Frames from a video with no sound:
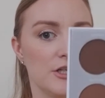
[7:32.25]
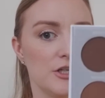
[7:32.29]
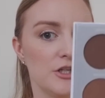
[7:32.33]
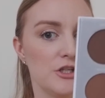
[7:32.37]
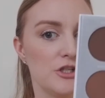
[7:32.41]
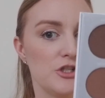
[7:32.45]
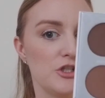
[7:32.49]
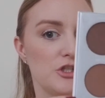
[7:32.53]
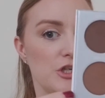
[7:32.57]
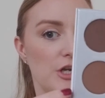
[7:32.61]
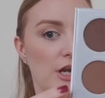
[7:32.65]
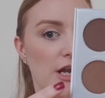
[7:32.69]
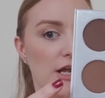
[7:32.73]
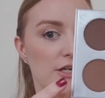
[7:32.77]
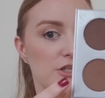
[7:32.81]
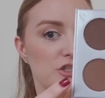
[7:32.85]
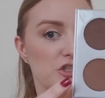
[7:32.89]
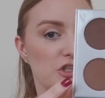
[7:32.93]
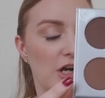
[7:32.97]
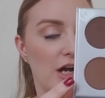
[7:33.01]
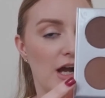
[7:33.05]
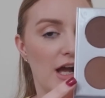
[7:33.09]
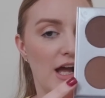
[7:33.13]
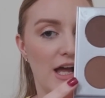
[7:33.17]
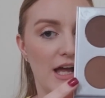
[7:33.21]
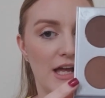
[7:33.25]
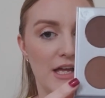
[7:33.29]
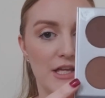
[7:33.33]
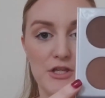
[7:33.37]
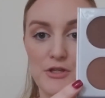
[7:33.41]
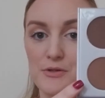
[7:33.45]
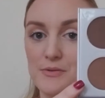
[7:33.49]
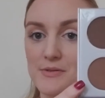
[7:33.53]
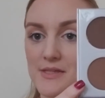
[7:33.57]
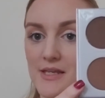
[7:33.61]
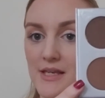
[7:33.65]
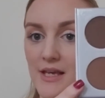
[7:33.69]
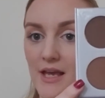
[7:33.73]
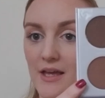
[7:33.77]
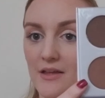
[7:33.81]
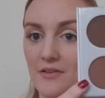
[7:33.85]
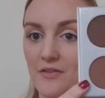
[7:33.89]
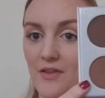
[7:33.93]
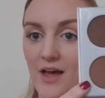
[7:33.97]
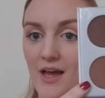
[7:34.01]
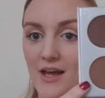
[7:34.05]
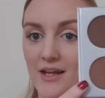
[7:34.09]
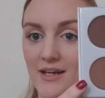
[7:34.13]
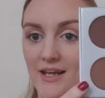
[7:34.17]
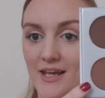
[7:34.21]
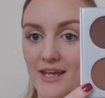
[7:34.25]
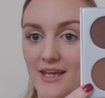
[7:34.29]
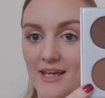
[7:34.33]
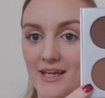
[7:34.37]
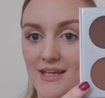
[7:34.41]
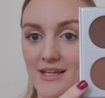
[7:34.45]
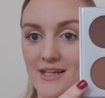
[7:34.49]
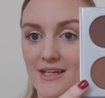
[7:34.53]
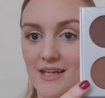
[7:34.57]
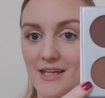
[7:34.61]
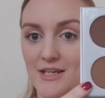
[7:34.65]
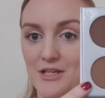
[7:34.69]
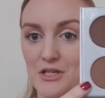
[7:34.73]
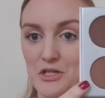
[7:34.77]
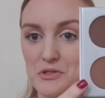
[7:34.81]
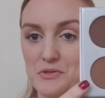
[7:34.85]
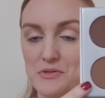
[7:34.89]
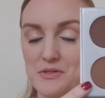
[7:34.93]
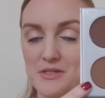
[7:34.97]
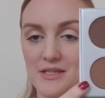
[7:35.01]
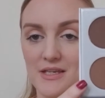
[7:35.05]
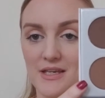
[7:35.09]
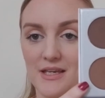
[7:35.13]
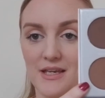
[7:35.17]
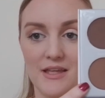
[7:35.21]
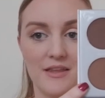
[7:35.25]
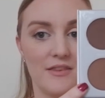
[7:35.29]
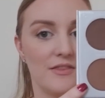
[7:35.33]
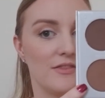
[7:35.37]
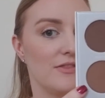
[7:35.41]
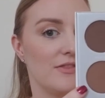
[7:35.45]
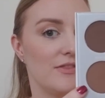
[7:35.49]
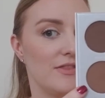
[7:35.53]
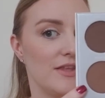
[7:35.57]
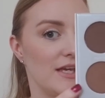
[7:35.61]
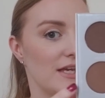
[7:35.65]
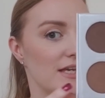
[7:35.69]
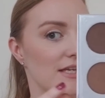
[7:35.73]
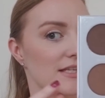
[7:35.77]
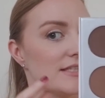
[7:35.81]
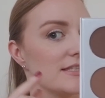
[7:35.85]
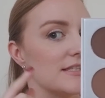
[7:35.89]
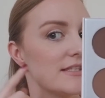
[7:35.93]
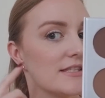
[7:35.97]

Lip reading: Should I try using a light hand and using this